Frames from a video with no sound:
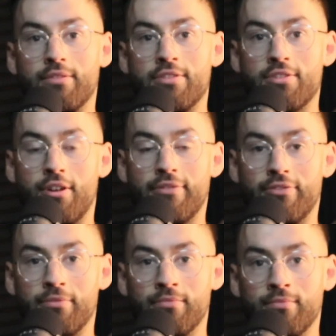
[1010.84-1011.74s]
There's a lot
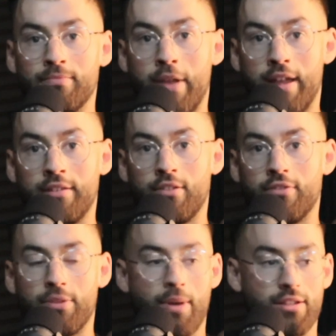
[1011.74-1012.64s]
from Ben.
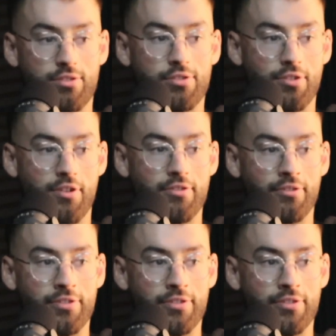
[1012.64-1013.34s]
Obviously, Ben's just joined us.